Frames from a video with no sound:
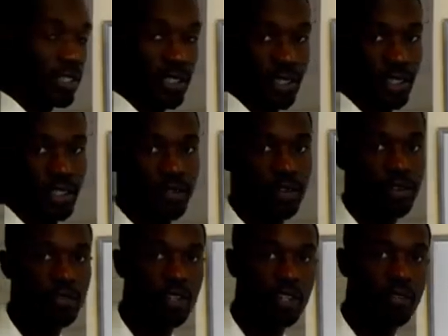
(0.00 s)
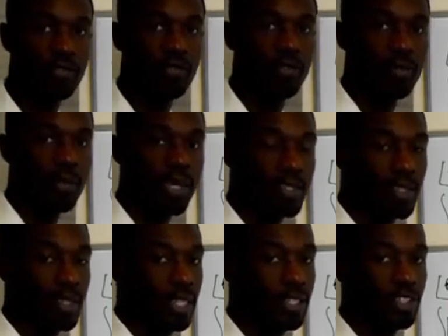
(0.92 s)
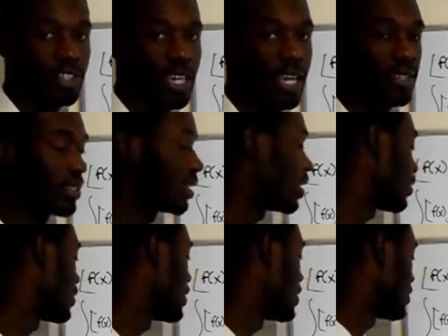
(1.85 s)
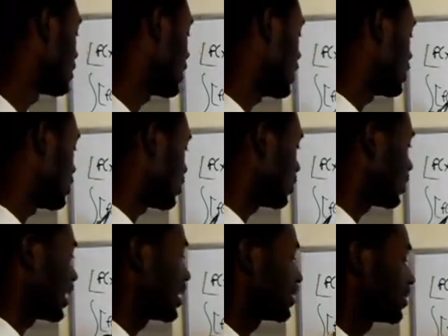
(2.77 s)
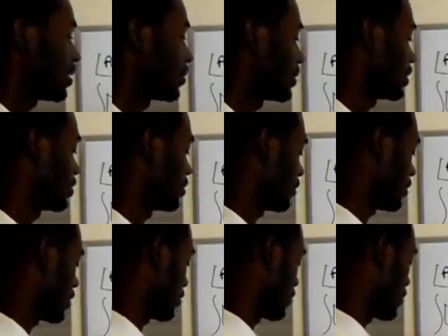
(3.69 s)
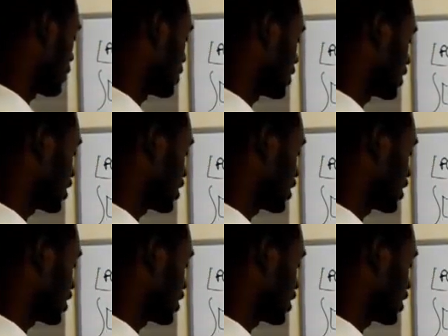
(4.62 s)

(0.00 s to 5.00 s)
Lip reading: since it's a derivative, basically they just cancel out. The integral cancels out with the derivative. We're